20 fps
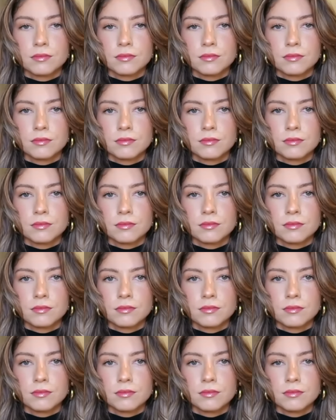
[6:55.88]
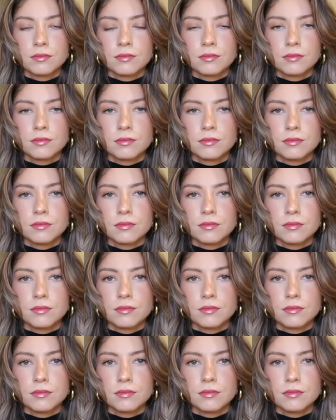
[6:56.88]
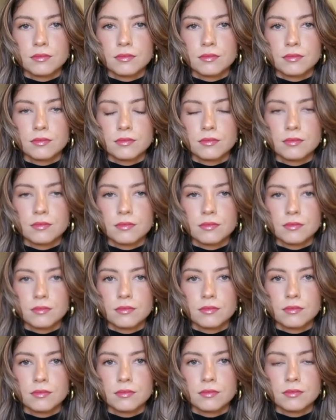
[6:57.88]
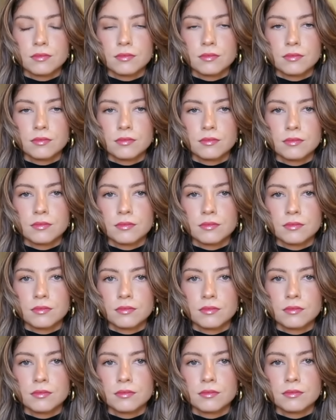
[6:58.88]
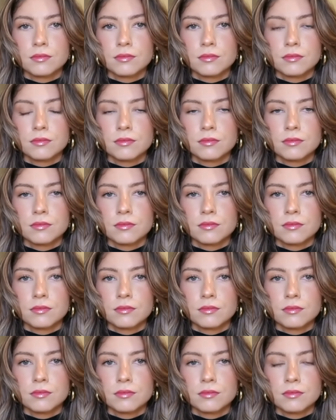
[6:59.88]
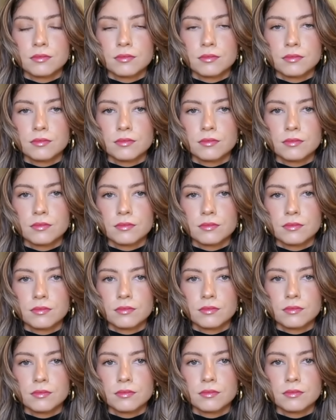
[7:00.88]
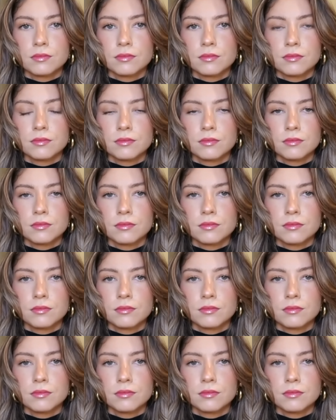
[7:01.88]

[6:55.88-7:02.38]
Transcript: This person isn't speaking.